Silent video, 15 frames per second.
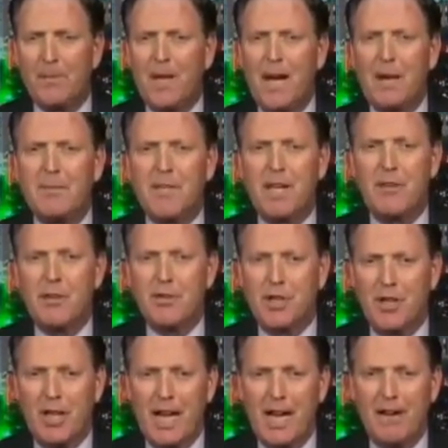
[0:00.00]
I'm saying there's a
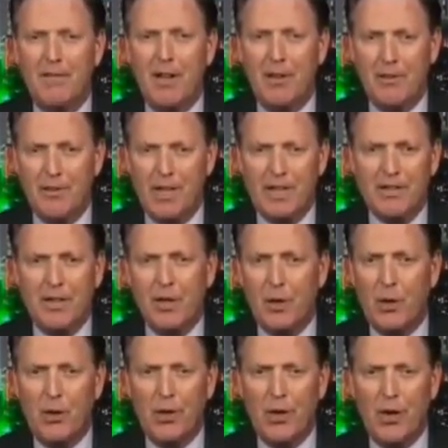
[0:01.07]
lot of other things that are
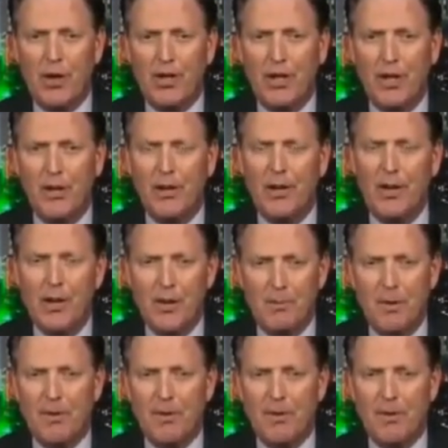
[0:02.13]
going on here, but the